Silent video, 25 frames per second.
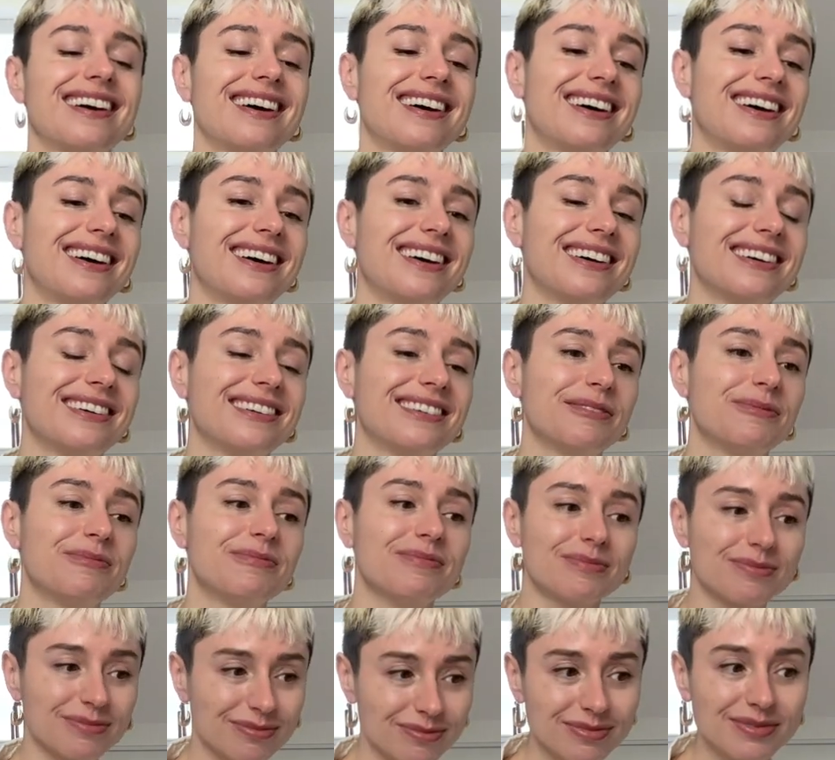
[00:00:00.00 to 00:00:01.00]

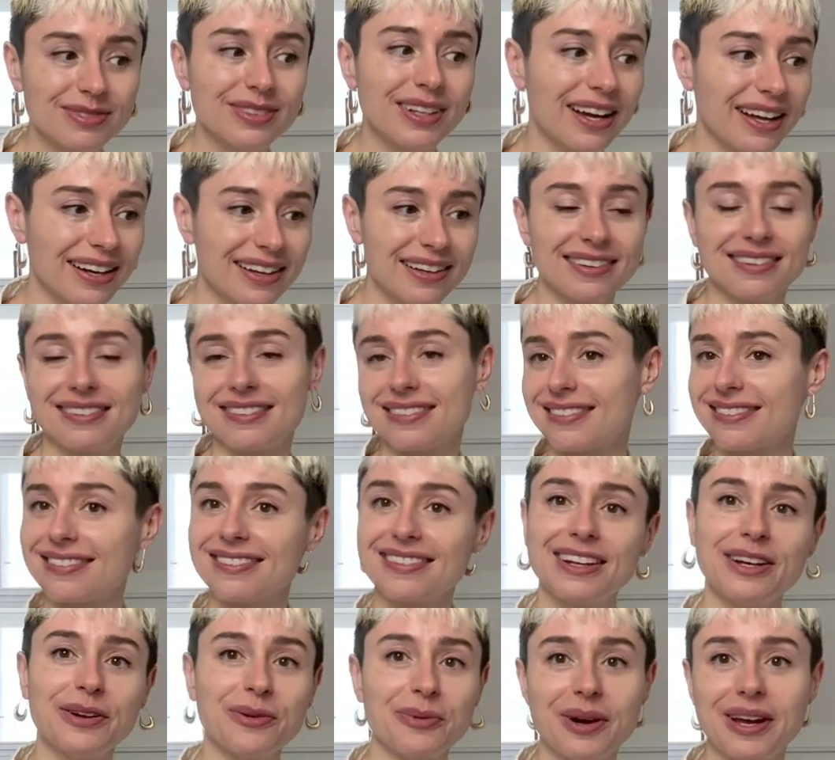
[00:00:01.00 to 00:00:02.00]
not
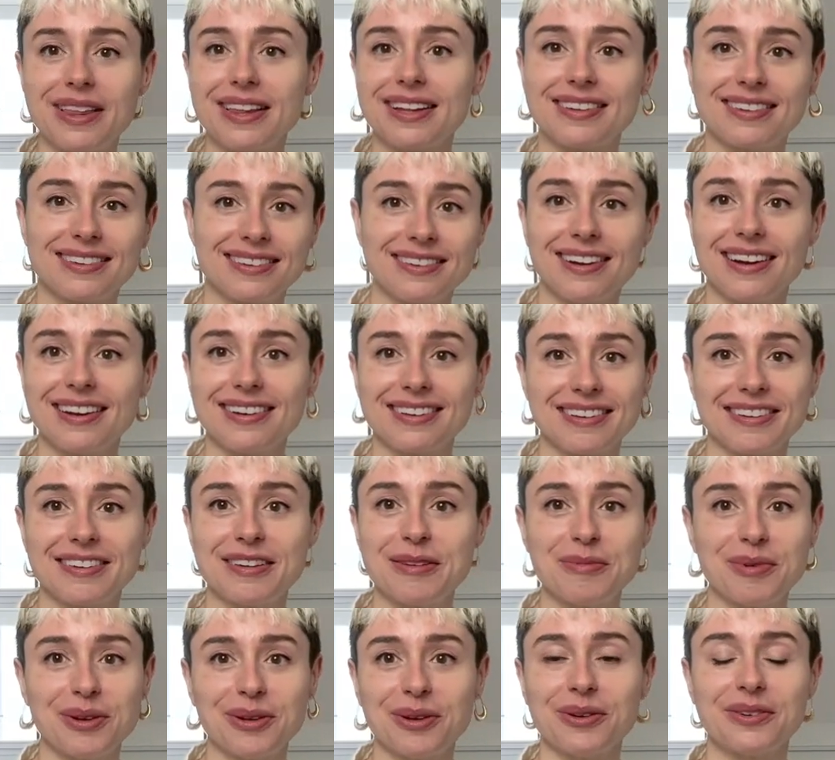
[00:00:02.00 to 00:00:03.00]
in a way that's not
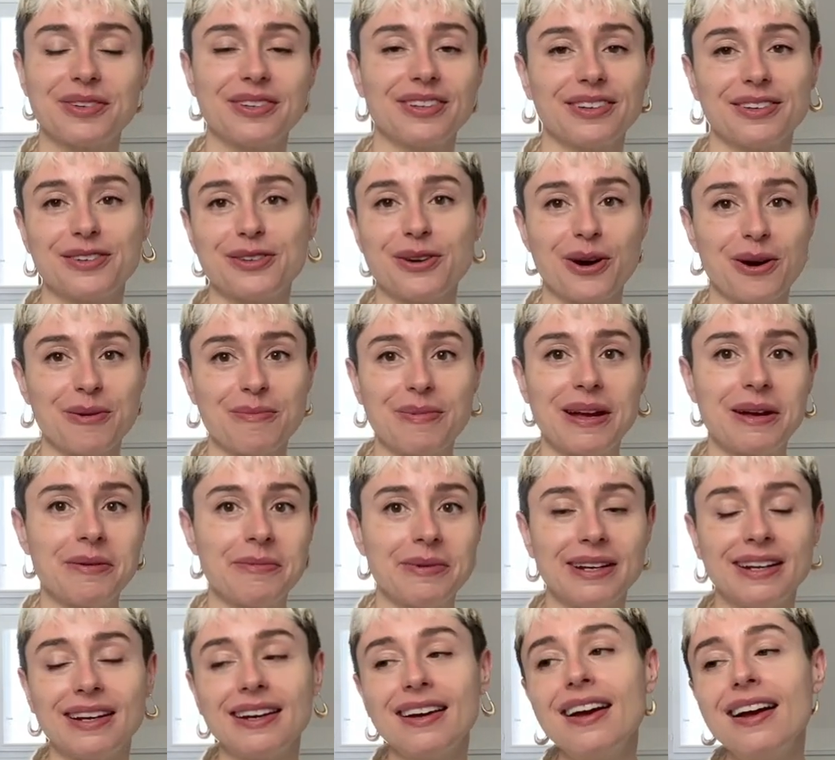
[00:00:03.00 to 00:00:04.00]
dissimilar to Tar
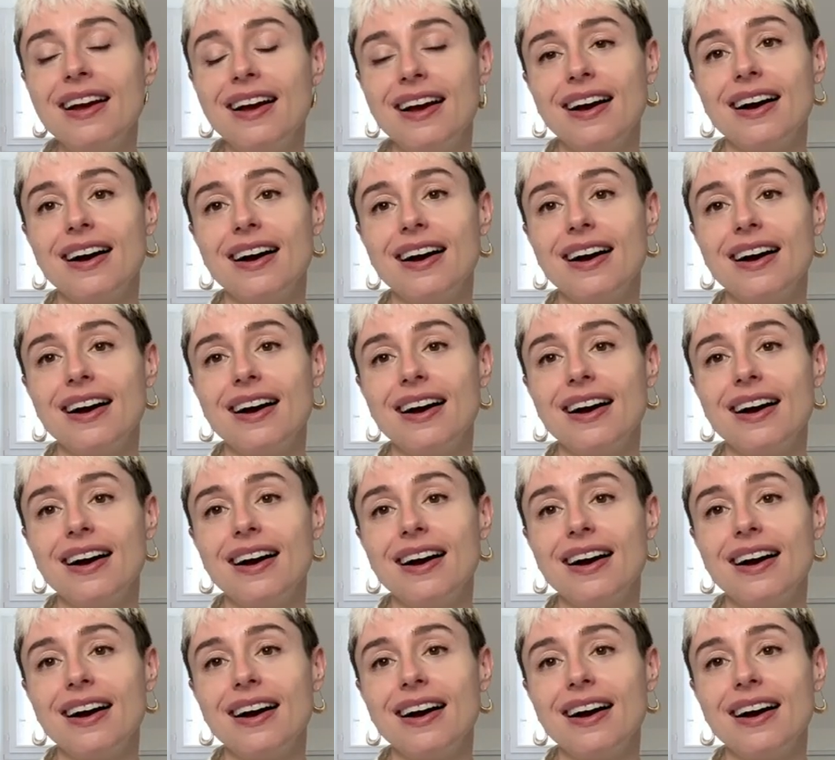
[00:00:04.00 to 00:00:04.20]
Baby.